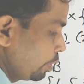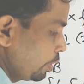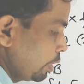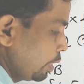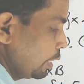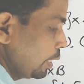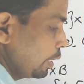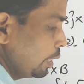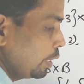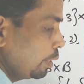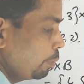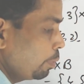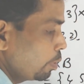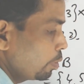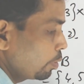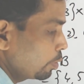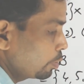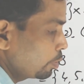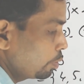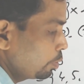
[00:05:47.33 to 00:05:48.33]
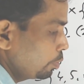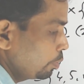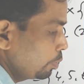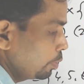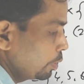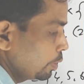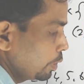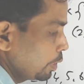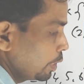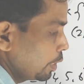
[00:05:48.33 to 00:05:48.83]
A belongs
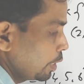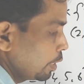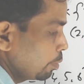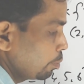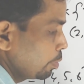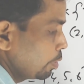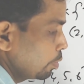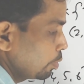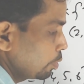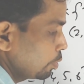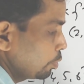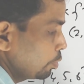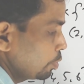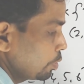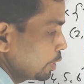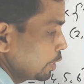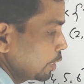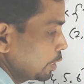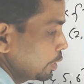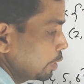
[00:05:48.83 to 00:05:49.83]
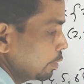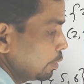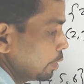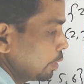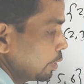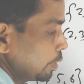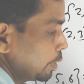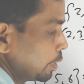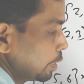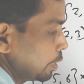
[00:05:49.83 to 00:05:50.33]
to set
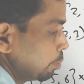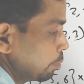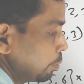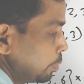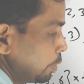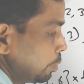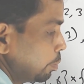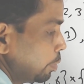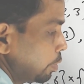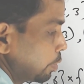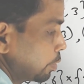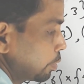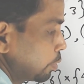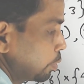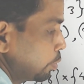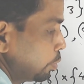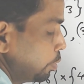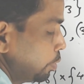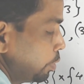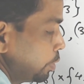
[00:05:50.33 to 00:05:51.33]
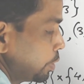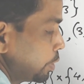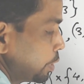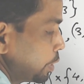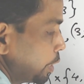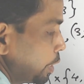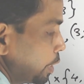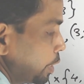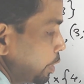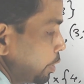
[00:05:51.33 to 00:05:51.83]
A and B belongs to
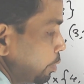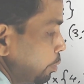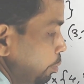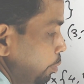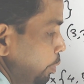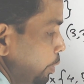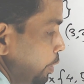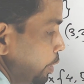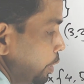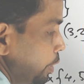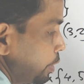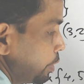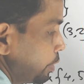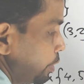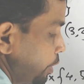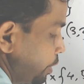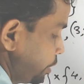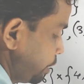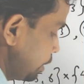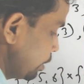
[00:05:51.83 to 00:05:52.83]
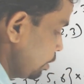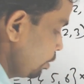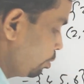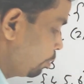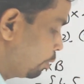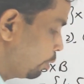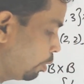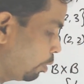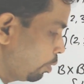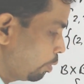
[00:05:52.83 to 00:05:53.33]
set B. It is the set
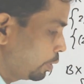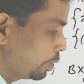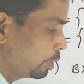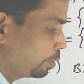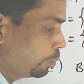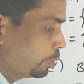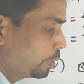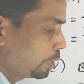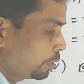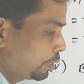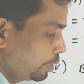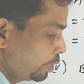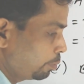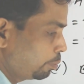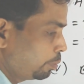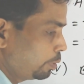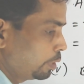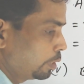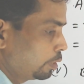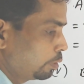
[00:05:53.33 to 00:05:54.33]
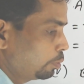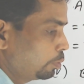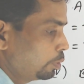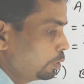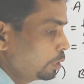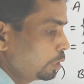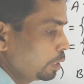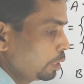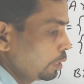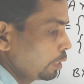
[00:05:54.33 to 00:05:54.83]
of all ordered pairs A, B, in
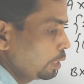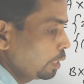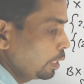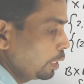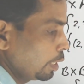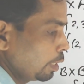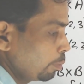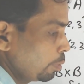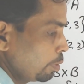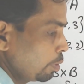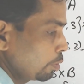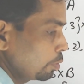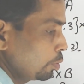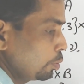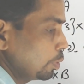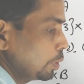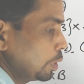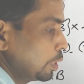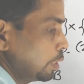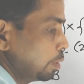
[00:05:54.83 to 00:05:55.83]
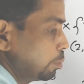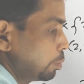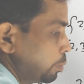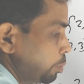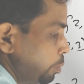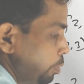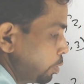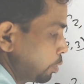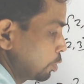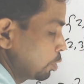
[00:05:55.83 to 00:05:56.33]
which A belongs to A, B
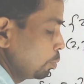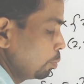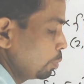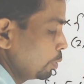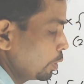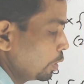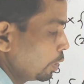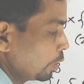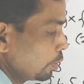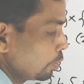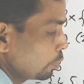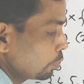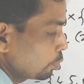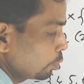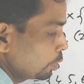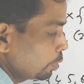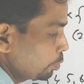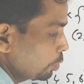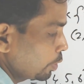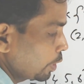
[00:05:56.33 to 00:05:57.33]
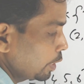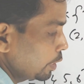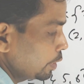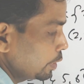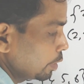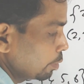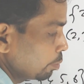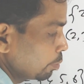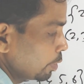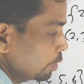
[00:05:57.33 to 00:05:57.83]
belongs to B. So we have to write
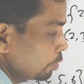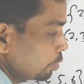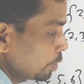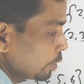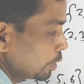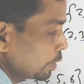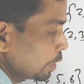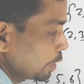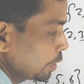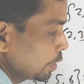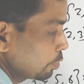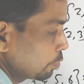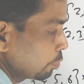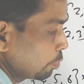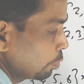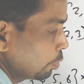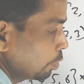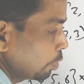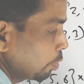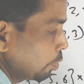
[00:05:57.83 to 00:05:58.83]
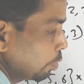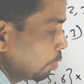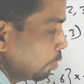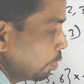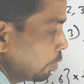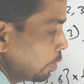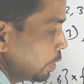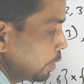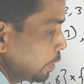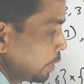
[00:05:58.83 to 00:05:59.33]
here, mention here, it is for
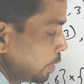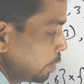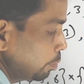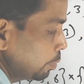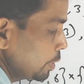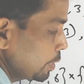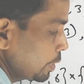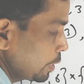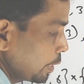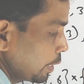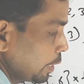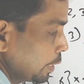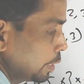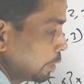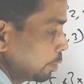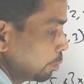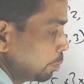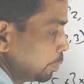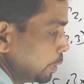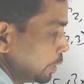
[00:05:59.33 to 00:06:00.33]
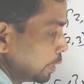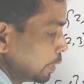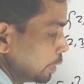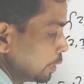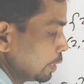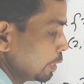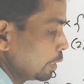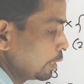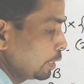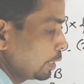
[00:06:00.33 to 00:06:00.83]
all elements A and B.
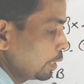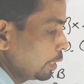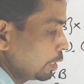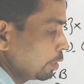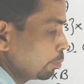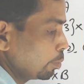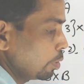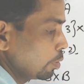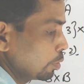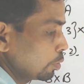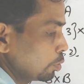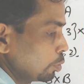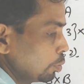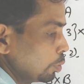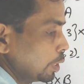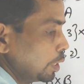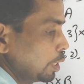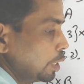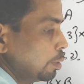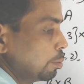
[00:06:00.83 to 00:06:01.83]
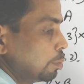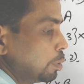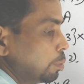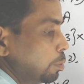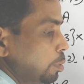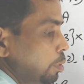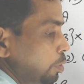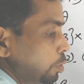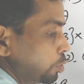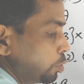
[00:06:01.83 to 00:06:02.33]
A belongs to A, B
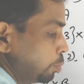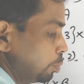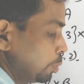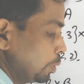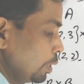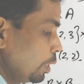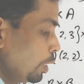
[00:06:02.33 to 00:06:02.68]
belongs to B.